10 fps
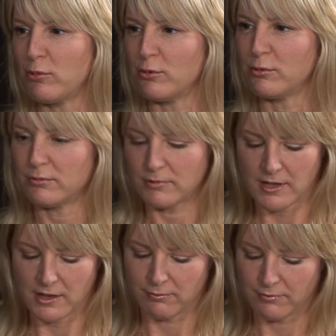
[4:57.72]
people
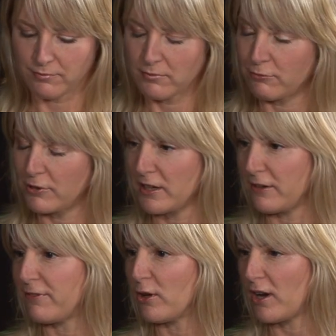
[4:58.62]

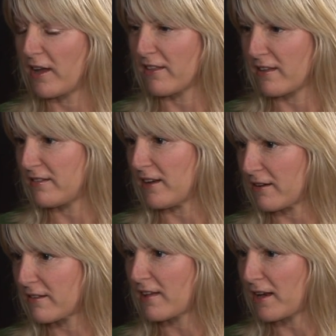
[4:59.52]
really felt like their
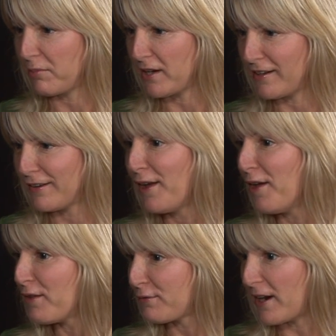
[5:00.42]
status had been
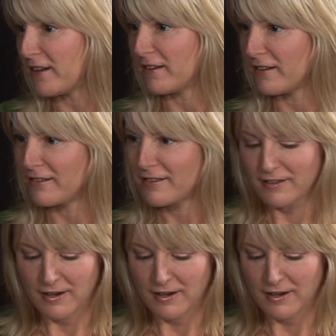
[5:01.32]
threatened,